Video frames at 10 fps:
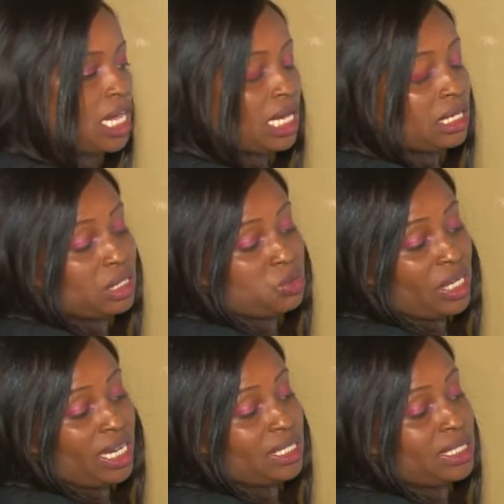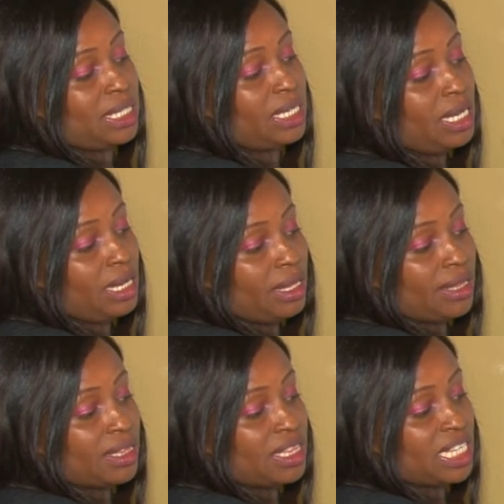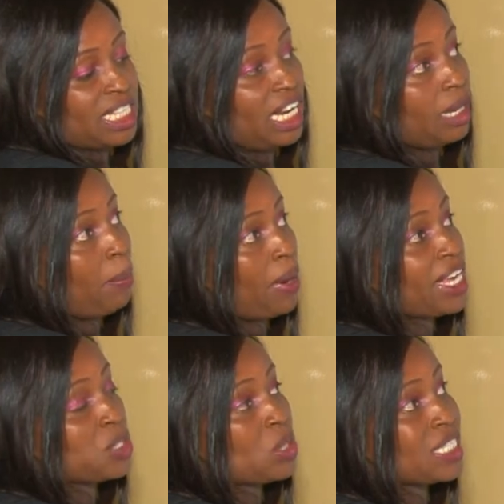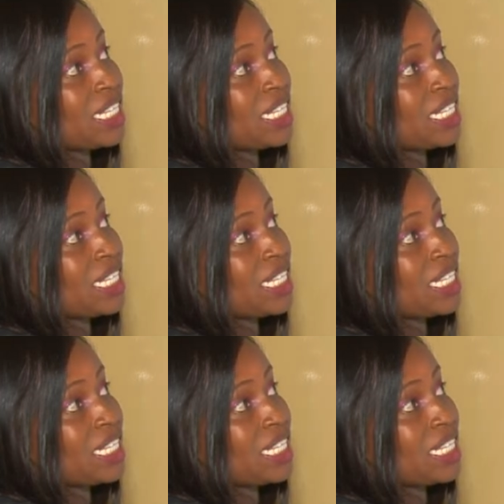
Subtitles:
And as you can see, the selling price was